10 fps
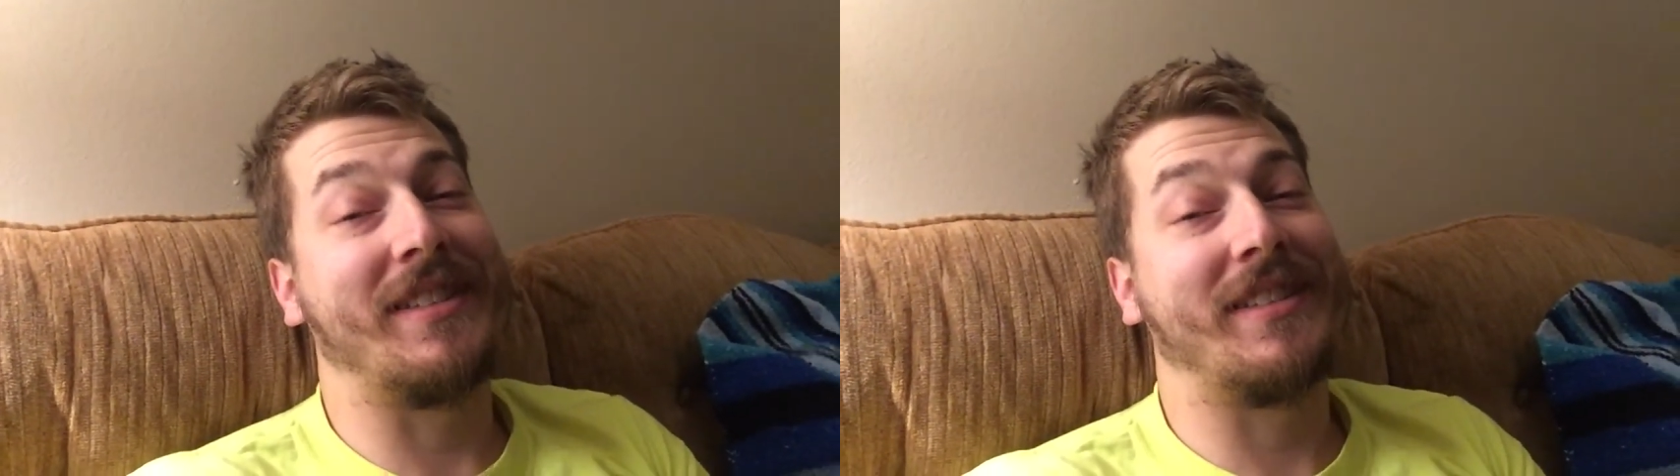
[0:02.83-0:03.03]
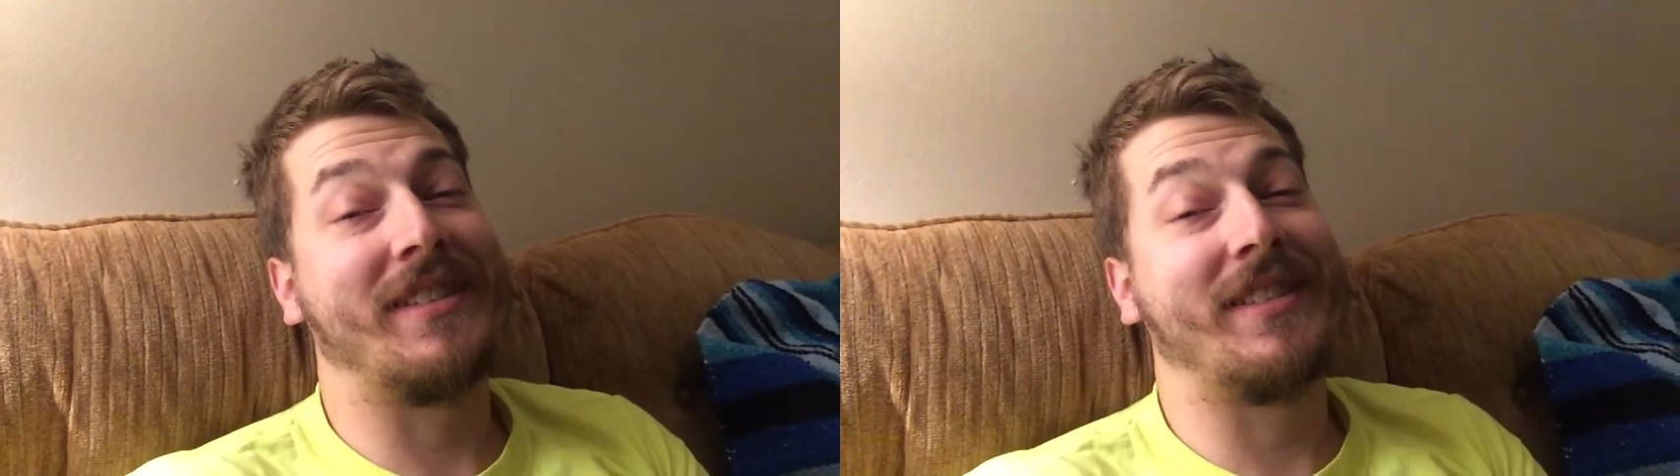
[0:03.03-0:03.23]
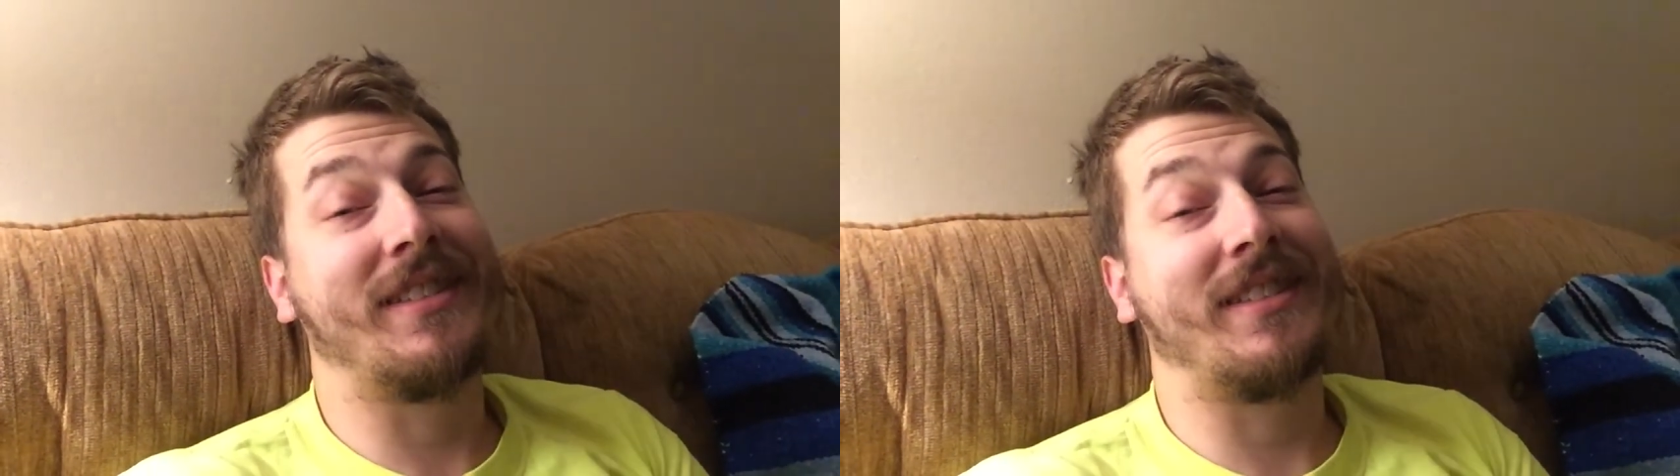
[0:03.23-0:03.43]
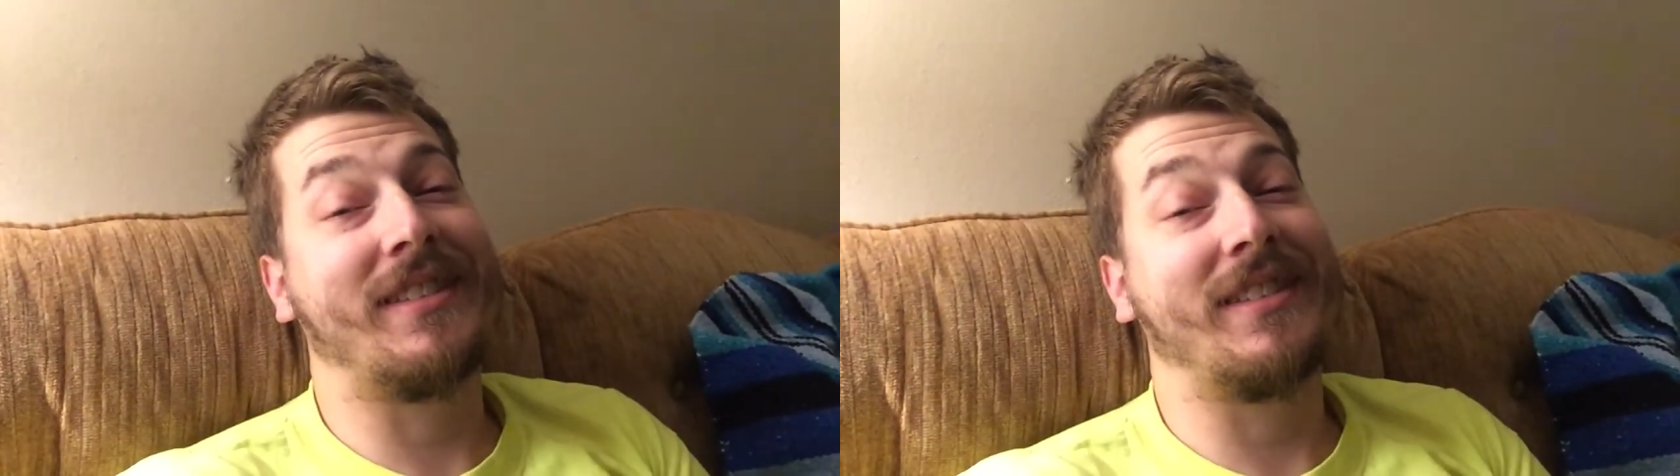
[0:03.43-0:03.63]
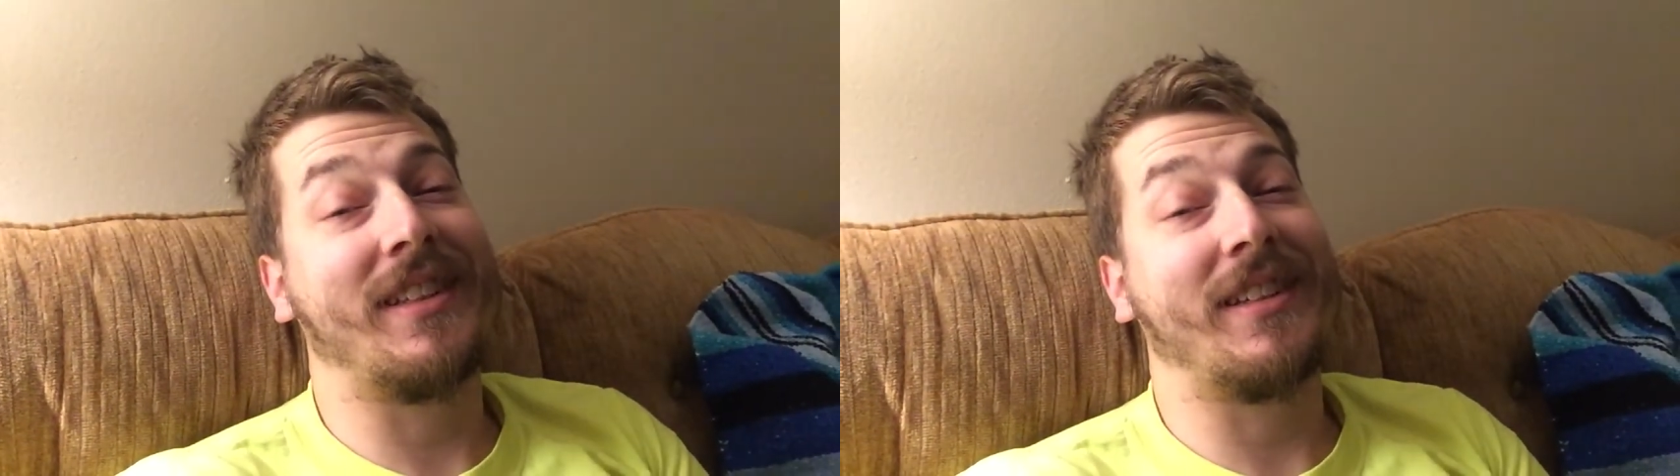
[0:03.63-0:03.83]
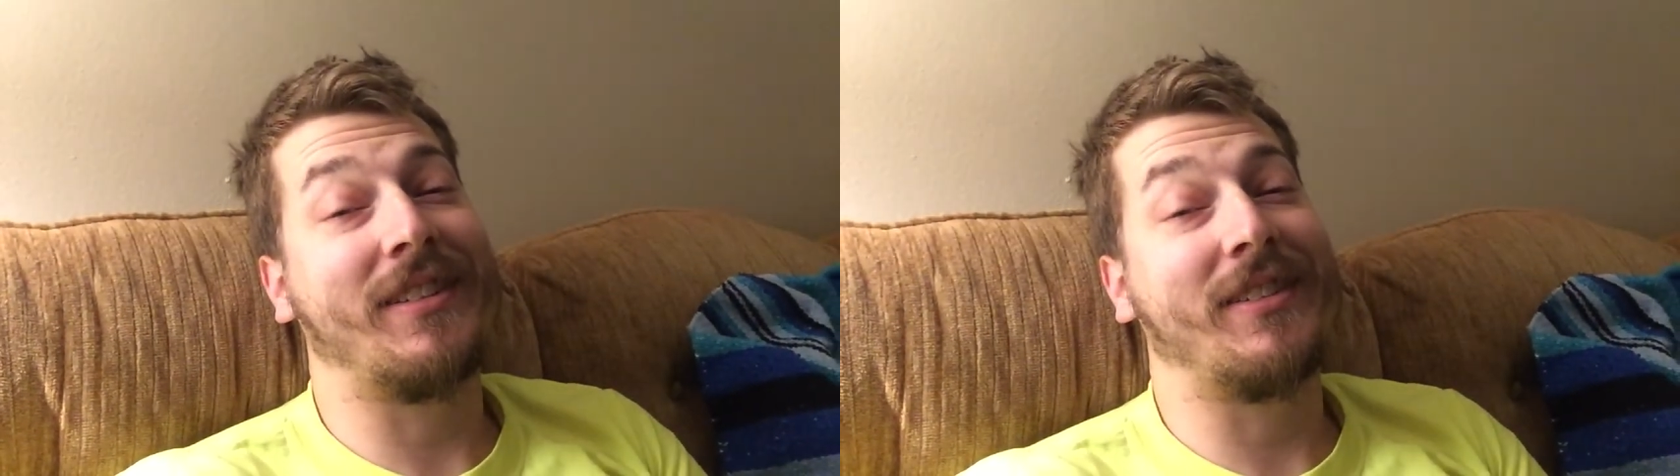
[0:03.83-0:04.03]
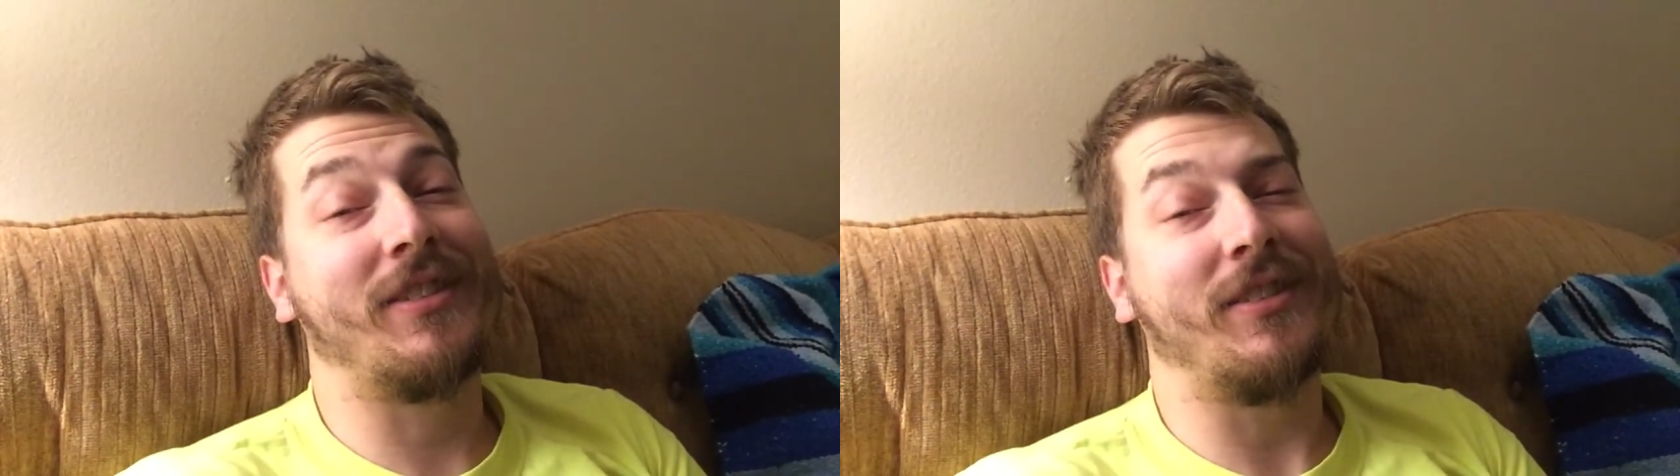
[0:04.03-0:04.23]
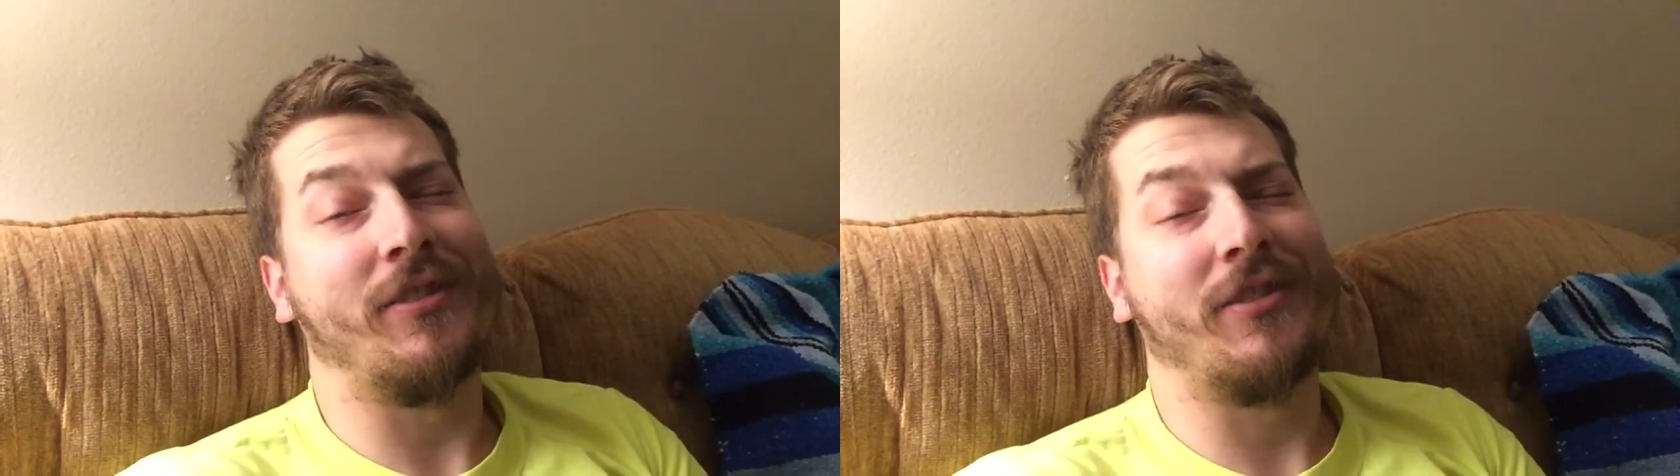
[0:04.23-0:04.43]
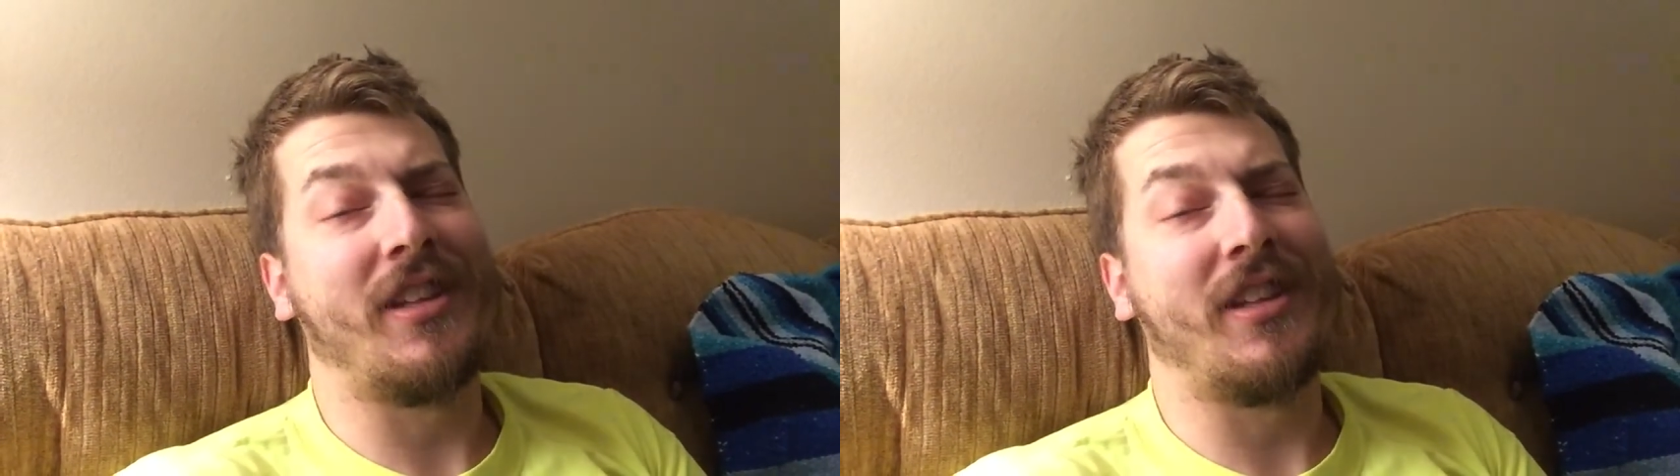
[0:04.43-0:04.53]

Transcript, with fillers: six or